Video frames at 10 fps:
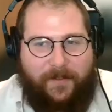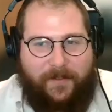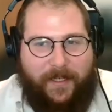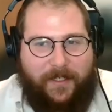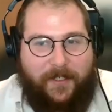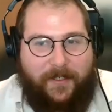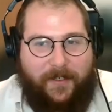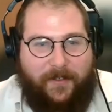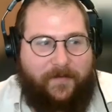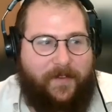dimension
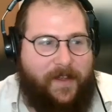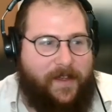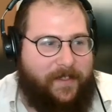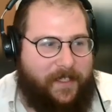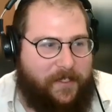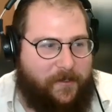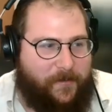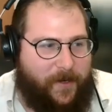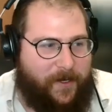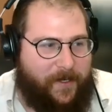of digital
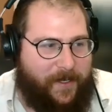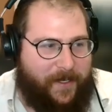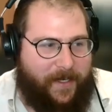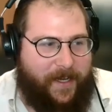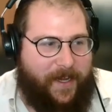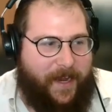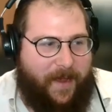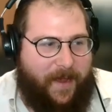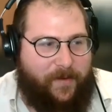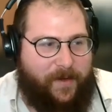marketing
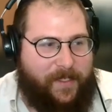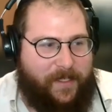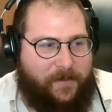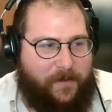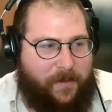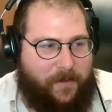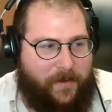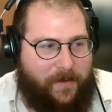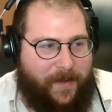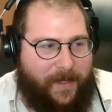and brings it into a
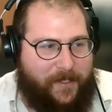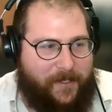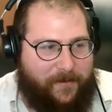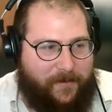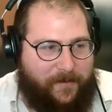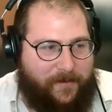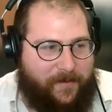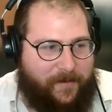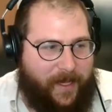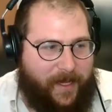3-dimensional
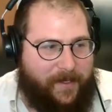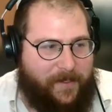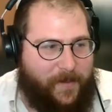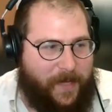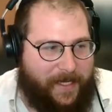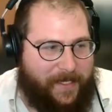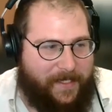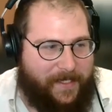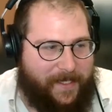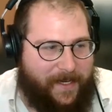
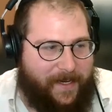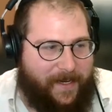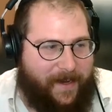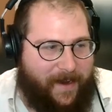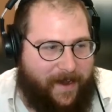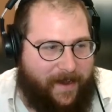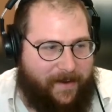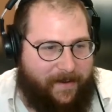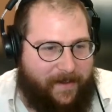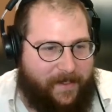space. And
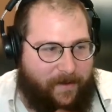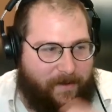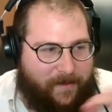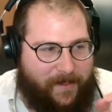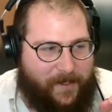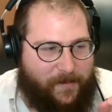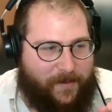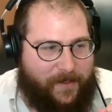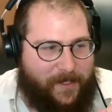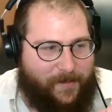it's all these
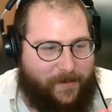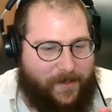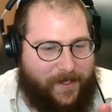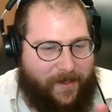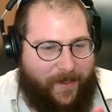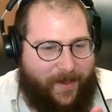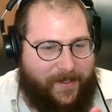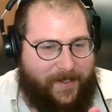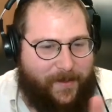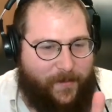principles and
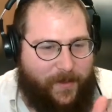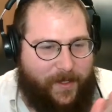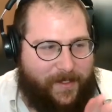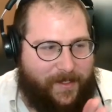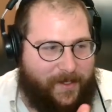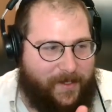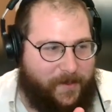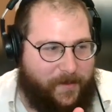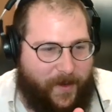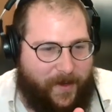thoughts that we as
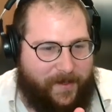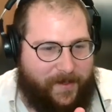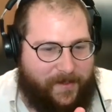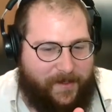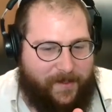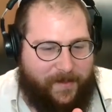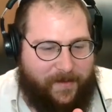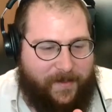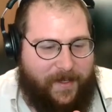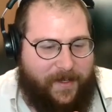digital marketers
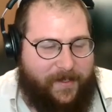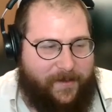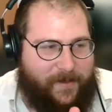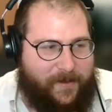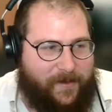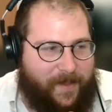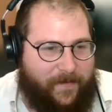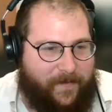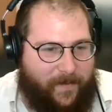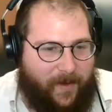do. You took
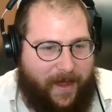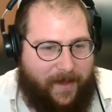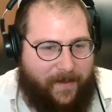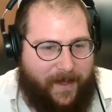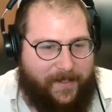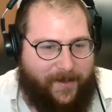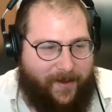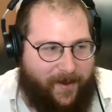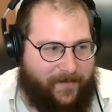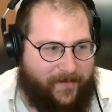that from online to
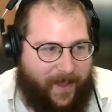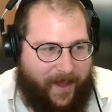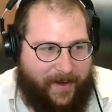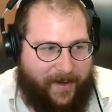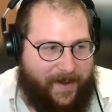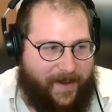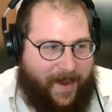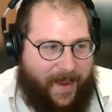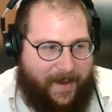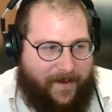offline,
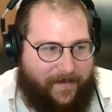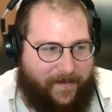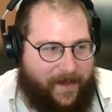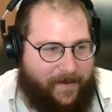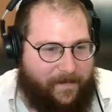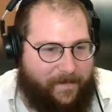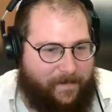and like,